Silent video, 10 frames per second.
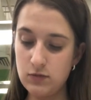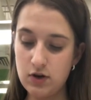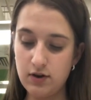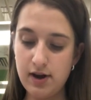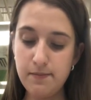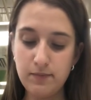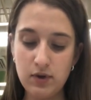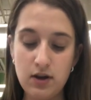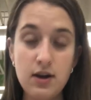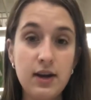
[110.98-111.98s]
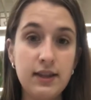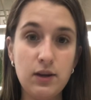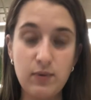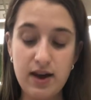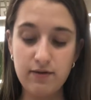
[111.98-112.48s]
Okay. Then
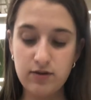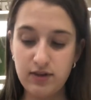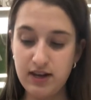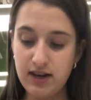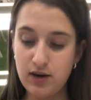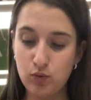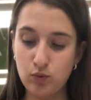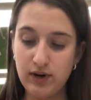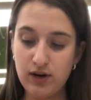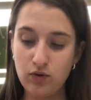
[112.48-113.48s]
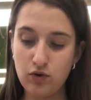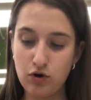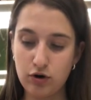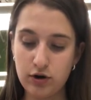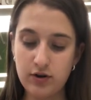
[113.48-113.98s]
we have the renal
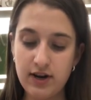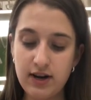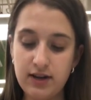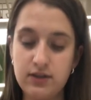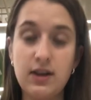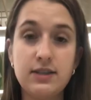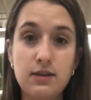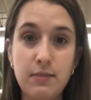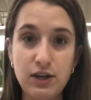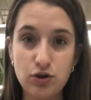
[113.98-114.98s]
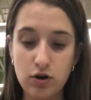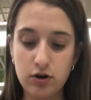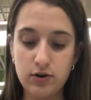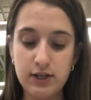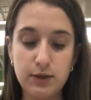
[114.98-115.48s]
artery, so that's the major
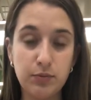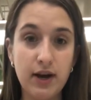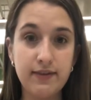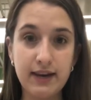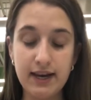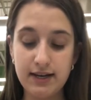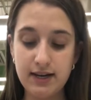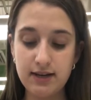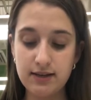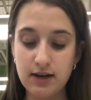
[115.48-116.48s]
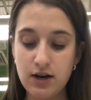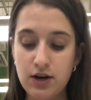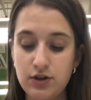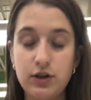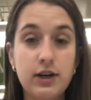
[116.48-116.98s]
artery supplying the kidneys.
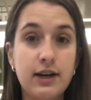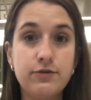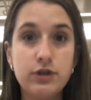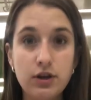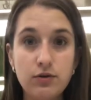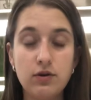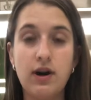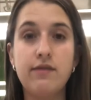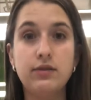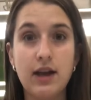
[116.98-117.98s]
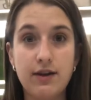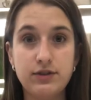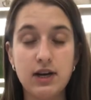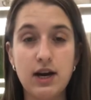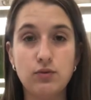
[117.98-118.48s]
So you're gonna have two, you'll have left
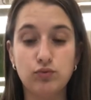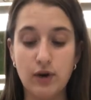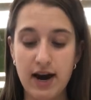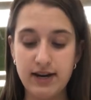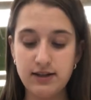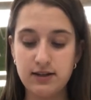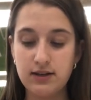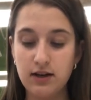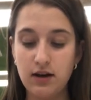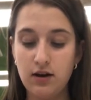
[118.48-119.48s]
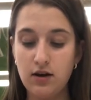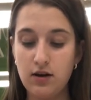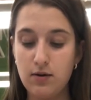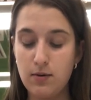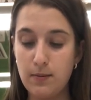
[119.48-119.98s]
and right
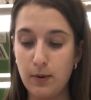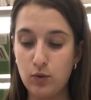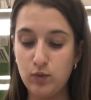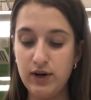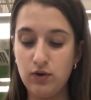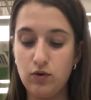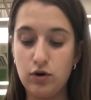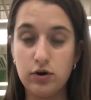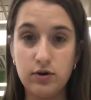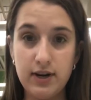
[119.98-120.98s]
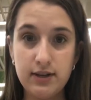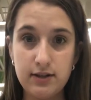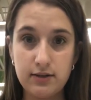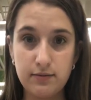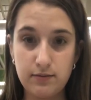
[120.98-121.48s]
renal arteries